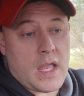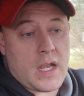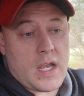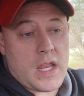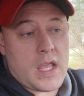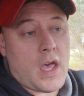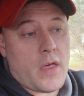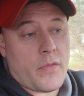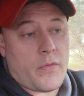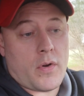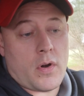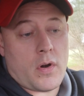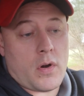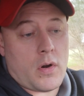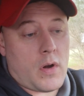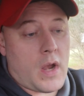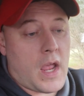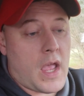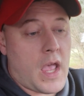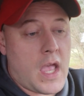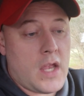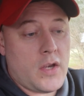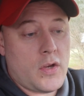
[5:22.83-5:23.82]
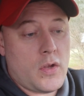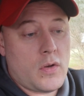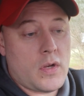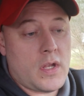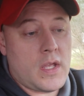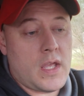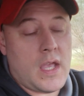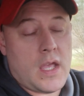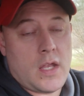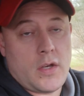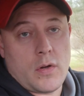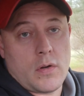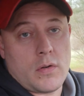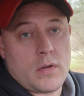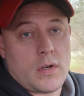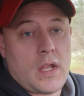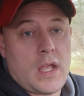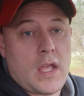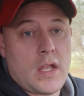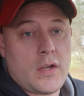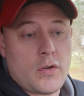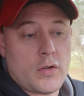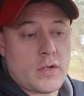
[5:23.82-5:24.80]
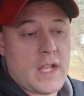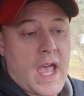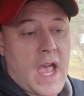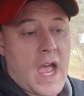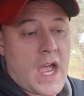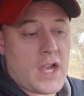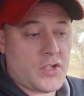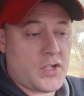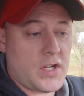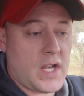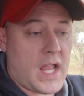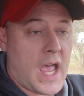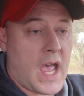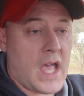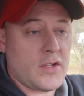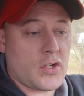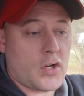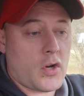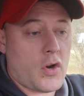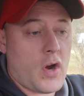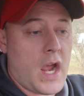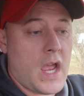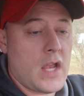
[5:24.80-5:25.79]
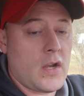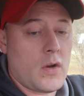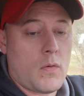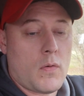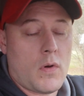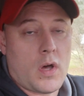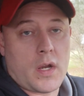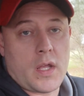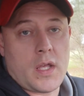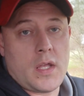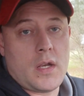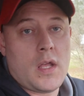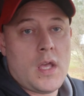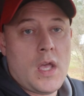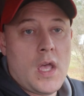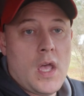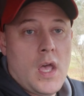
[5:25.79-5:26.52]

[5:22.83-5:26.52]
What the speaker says: any other head unit in your dash, and it has a cradle on it.